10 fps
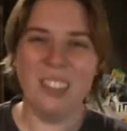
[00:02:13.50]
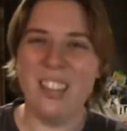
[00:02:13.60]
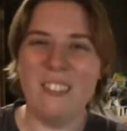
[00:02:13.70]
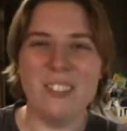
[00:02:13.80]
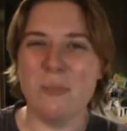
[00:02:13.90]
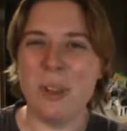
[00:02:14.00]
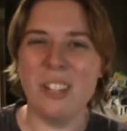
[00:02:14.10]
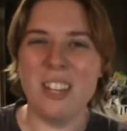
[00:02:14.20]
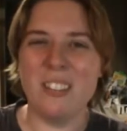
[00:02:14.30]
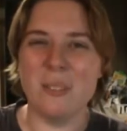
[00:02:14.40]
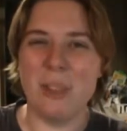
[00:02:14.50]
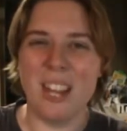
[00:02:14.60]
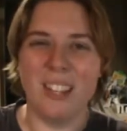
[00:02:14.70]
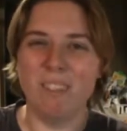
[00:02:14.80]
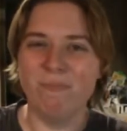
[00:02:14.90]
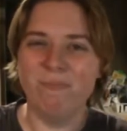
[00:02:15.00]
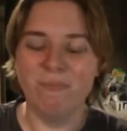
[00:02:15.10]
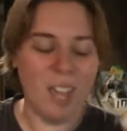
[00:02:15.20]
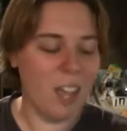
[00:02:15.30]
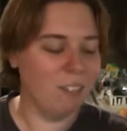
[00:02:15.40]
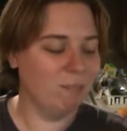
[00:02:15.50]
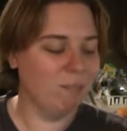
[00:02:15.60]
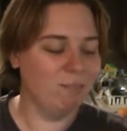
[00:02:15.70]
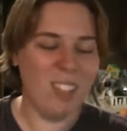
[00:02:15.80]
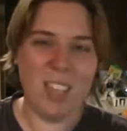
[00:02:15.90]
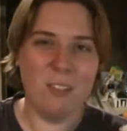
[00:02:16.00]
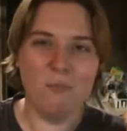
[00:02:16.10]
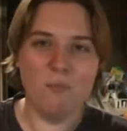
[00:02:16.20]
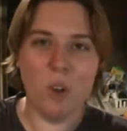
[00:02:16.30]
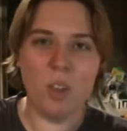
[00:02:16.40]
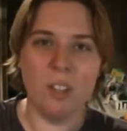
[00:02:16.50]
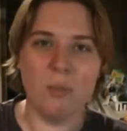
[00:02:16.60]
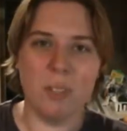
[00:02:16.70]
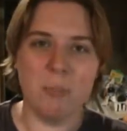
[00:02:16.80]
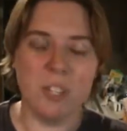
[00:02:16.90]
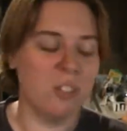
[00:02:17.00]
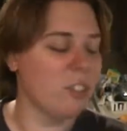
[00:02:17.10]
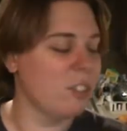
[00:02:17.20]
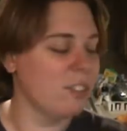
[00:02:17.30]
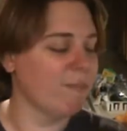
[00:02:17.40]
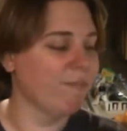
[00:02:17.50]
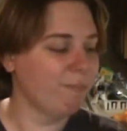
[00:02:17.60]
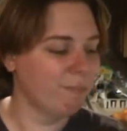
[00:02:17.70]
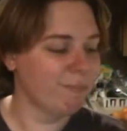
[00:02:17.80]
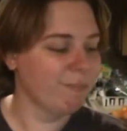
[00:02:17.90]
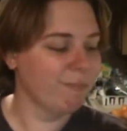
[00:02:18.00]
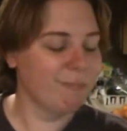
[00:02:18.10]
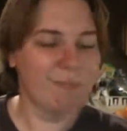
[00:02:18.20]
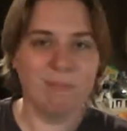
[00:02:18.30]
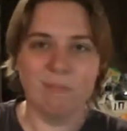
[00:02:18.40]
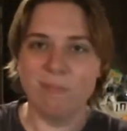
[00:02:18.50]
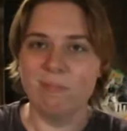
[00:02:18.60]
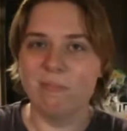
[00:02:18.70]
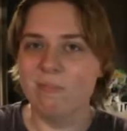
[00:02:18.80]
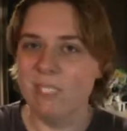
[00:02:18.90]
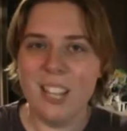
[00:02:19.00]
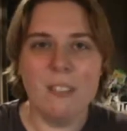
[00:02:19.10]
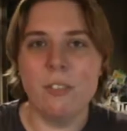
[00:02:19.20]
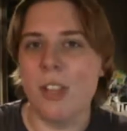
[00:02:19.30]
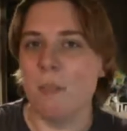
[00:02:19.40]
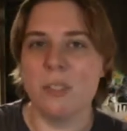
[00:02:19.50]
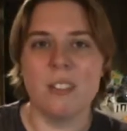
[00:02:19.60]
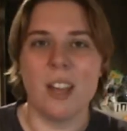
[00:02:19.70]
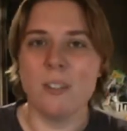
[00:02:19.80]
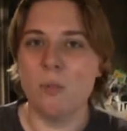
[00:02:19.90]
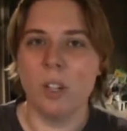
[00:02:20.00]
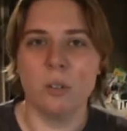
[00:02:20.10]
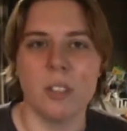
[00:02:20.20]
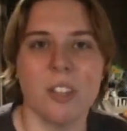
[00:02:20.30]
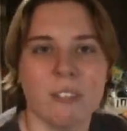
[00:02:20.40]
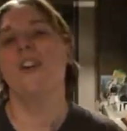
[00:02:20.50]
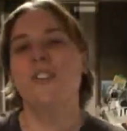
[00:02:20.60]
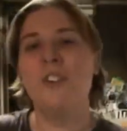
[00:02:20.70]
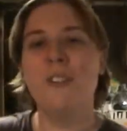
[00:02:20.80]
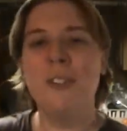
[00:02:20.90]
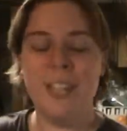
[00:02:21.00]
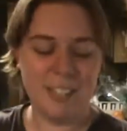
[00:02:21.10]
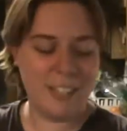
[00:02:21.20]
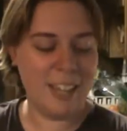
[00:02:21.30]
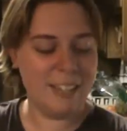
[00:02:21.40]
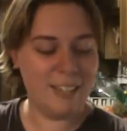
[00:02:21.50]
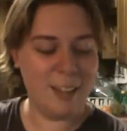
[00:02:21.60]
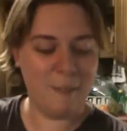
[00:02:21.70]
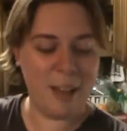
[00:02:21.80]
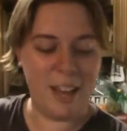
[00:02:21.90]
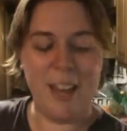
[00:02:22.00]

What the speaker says: Life is about guesstimating and rolling with the punches, and life's not precise. Work with it. Don't forget to get some